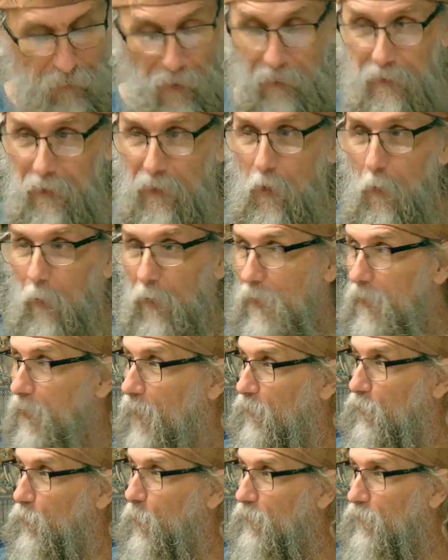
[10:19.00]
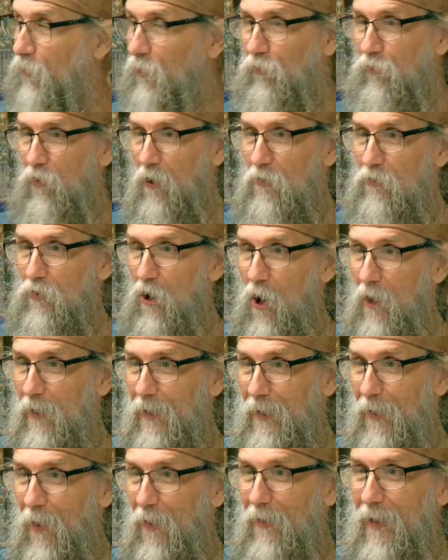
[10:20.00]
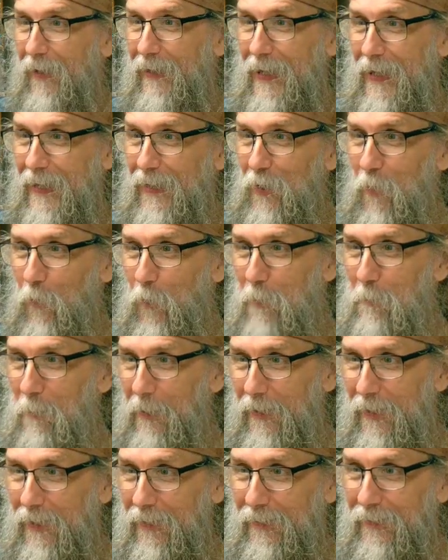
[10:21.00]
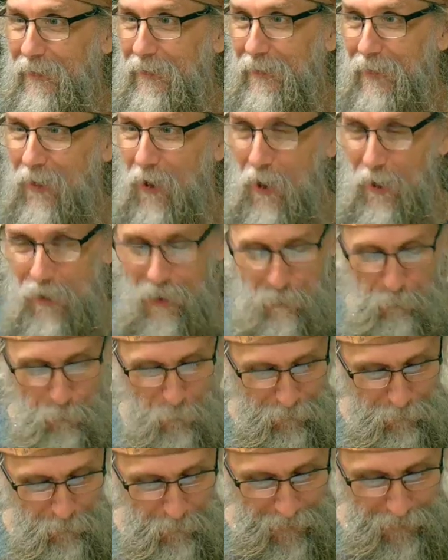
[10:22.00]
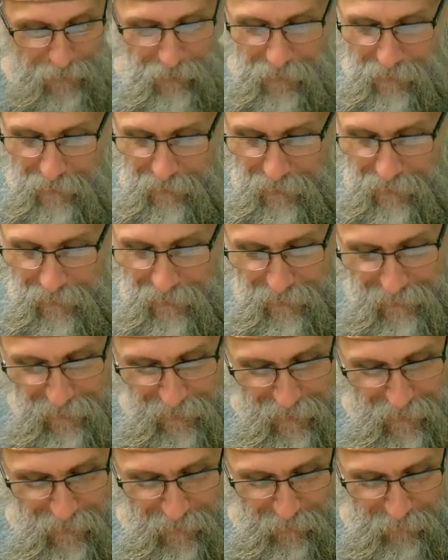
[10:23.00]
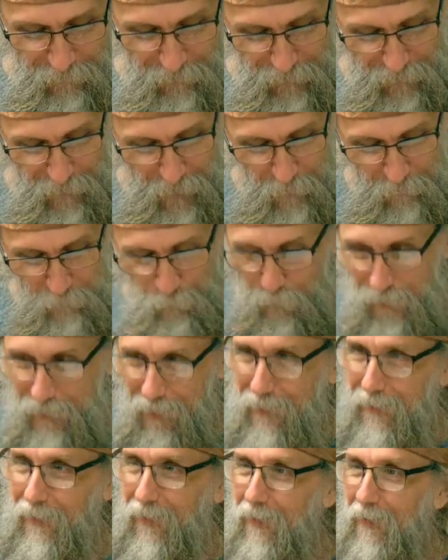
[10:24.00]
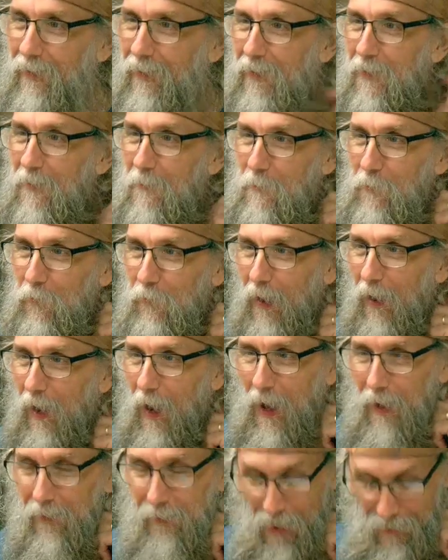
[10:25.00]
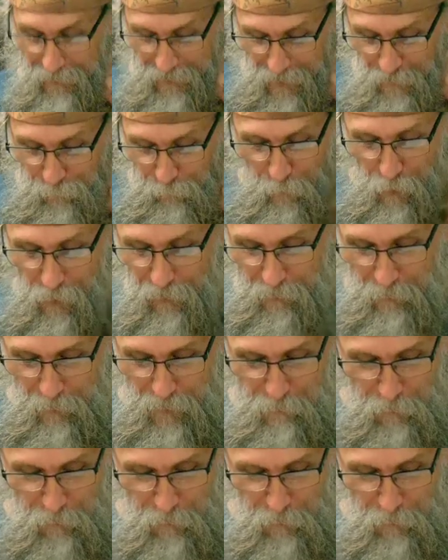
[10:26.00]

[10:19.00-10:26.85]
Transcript: you know what it is. Once I started talking, all that candy we've been eating caught up with me. Oh, you got we got, a frog in your pocket I, I got a frog in my